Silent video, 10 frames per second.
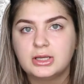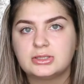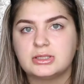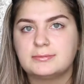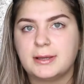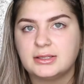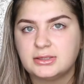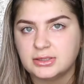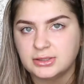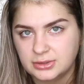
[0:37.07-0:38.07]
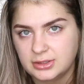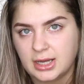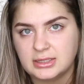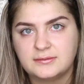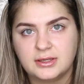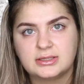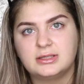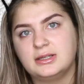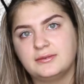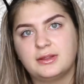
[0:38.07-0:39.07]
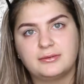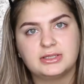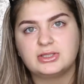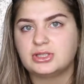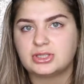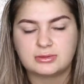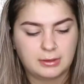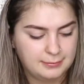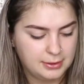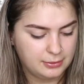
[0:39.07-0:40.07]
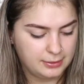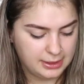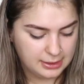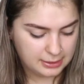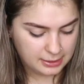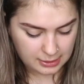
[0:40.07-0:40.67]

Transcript: So it's better to do the eyes first, and then if there is, you can just wipe it away.